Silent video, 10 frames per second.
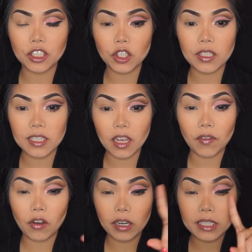As you can see, I've
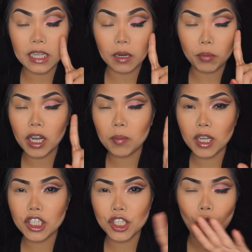already done pretty
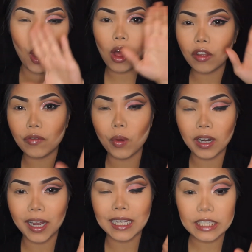much all of
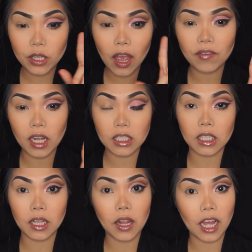one eye. Still have not
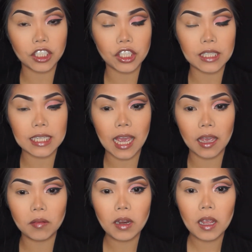done the lashes
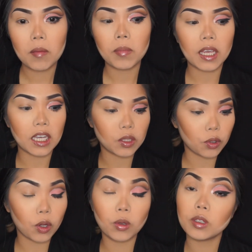yet because
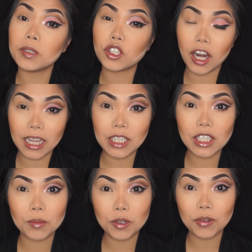we're going to be trying out
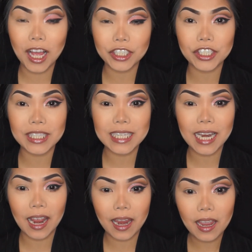some new lashes
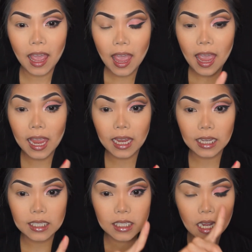today.
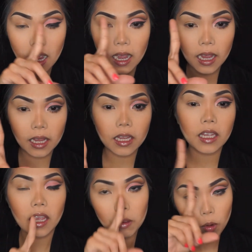And I
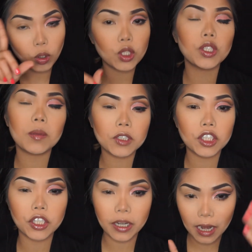am going to
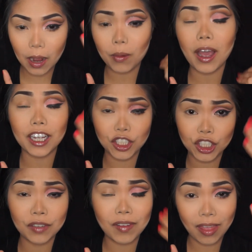demonstrate how I
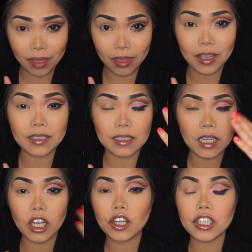achieved this
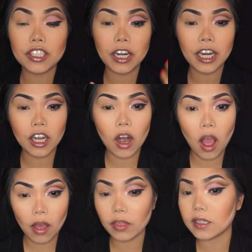cut crease right here
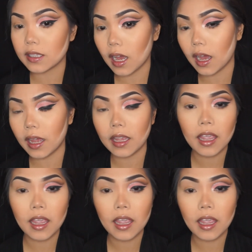on this eye. I'm